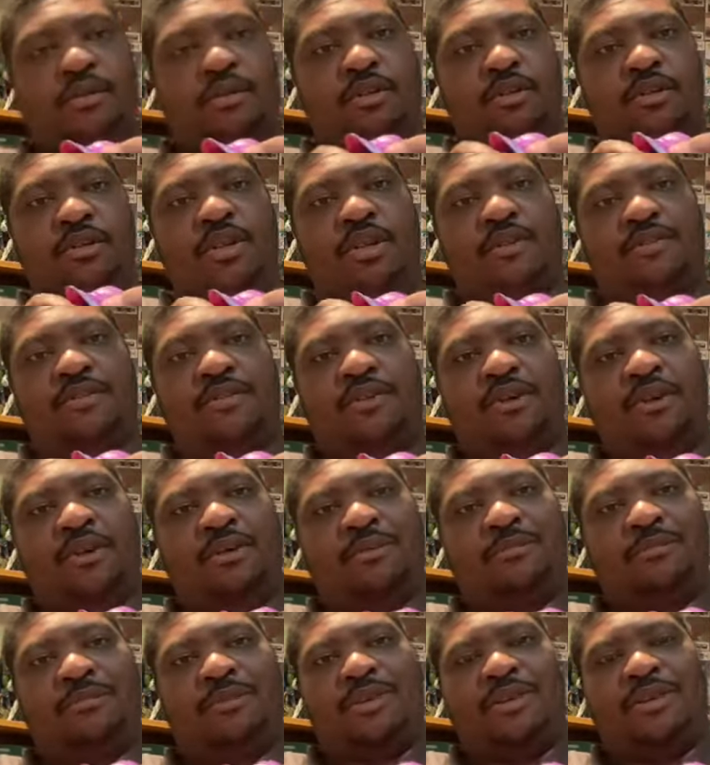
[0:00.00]
Left arm.
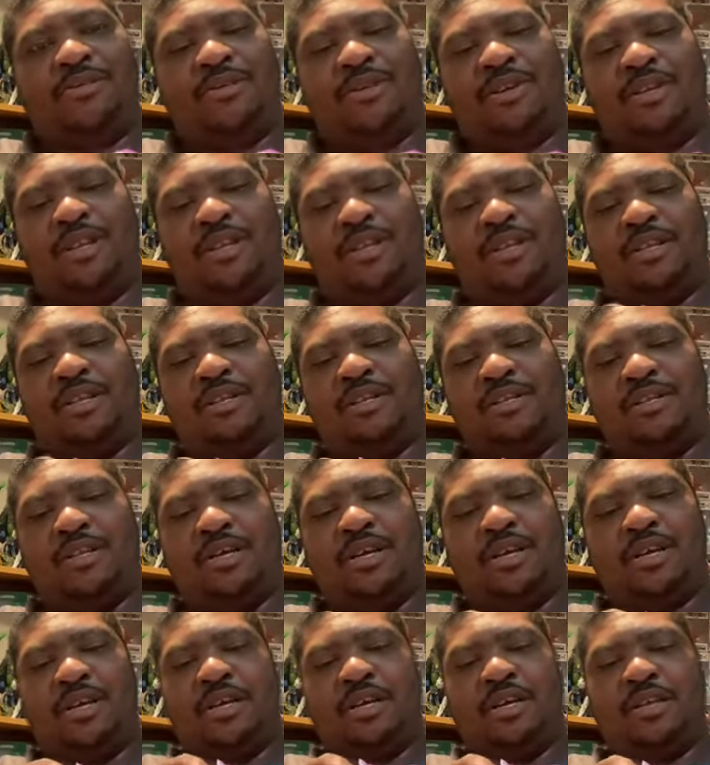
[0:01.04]
Give it another little
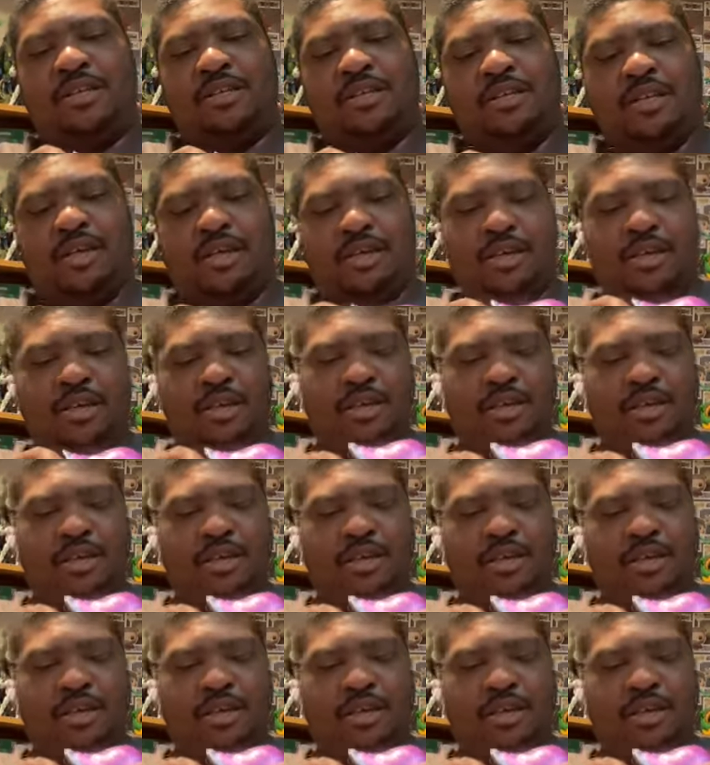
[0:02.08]
tug. It's in.